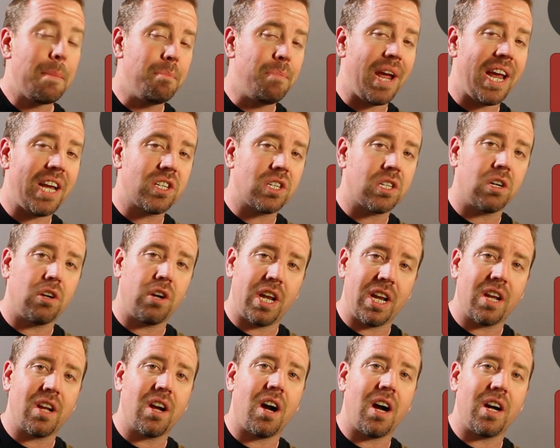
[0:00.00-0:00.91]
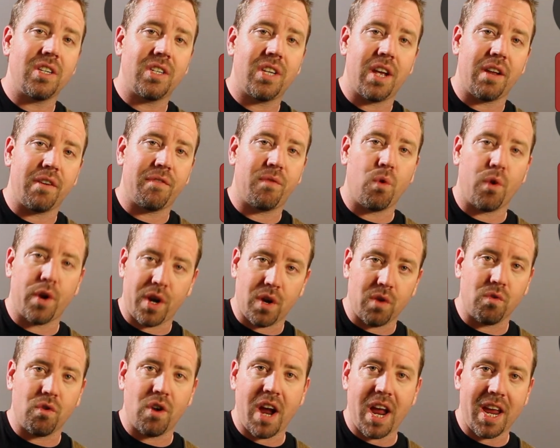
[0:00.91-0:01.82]
bass learning content for you
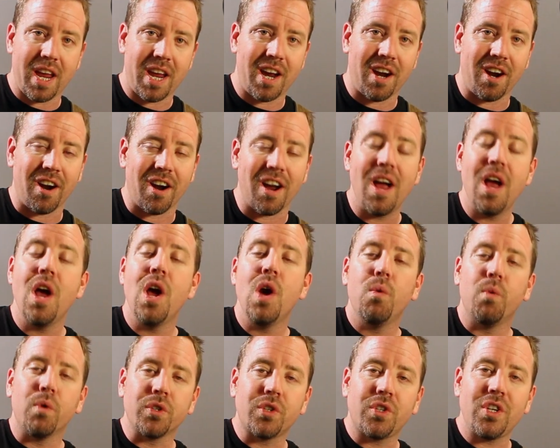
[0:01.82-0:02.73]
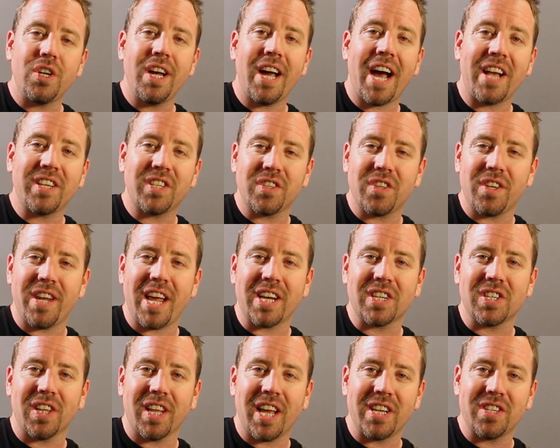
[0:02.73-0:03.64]
right here. We'll see you guys at the
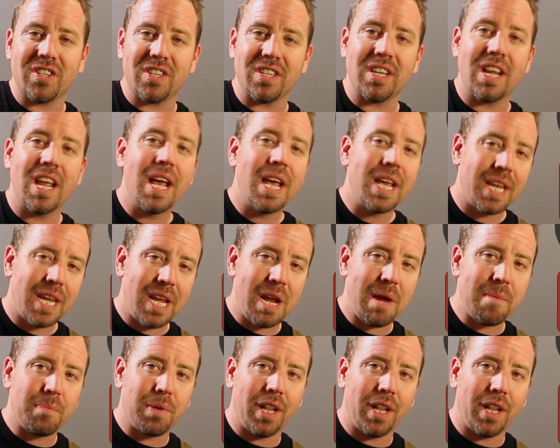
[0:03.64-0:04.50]
next lesson. Keep